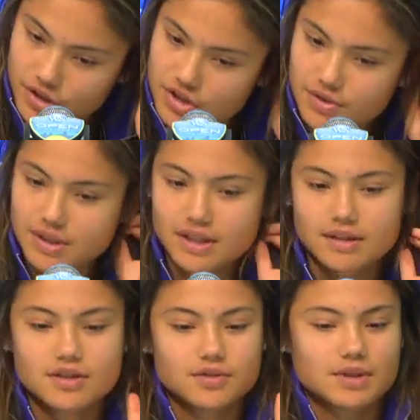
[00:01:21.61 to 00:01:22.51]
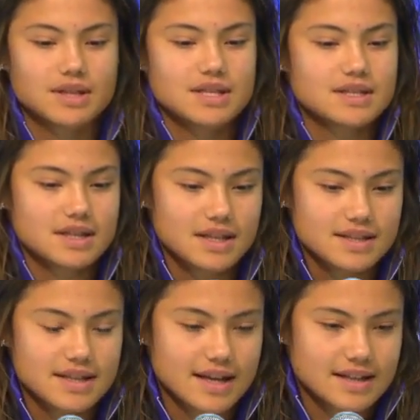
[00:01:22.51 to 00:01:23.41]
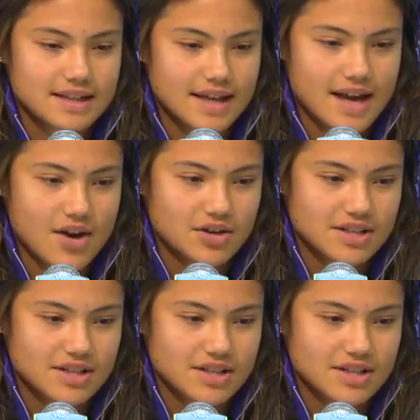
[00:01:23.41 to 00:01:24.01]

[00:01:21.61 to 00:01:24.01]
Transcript: doing these things day in day out,